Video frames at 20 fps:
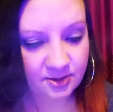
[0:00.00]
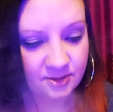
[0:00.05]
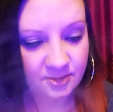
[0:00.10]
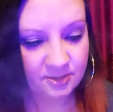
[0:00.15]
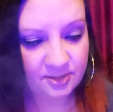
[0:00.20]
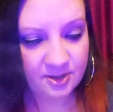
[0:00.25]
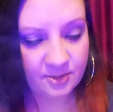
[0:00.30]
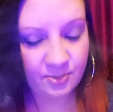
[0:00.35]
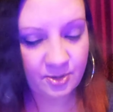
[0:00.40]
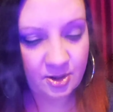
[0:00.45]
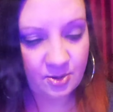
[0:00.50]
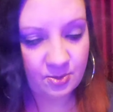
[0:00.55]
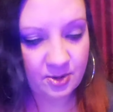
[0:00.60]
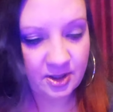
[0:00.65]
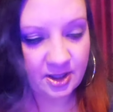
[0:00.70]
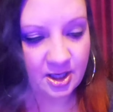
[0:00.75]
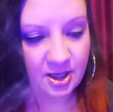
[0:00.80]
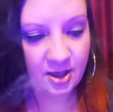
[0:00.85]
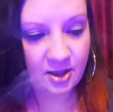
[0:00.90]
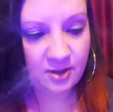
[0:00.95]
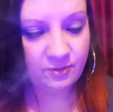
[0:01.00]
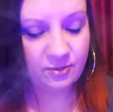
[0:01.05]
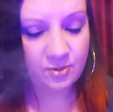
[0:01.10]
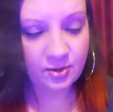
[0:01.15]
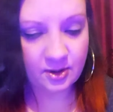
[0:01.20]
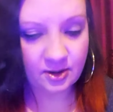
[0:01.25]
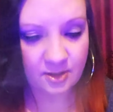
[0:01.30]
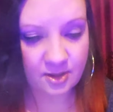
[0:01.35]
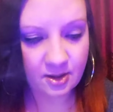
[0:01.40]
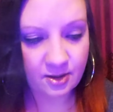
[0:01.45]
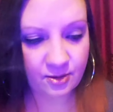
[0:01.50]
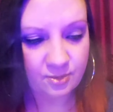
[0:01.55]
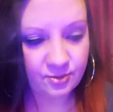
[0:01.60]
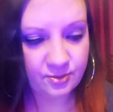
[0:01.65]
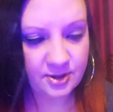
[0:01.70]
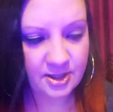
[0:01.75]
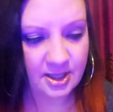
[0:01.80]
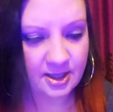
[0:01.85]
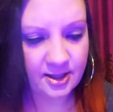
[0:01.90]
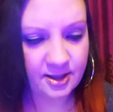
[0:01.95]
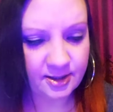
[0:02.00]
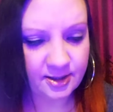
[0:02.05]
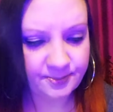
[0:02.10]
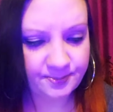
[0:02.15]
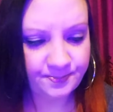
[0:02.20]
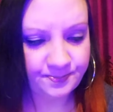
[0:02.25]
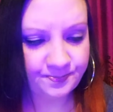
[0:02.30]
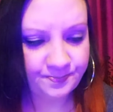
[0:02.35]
Something you've been carrying for a long time.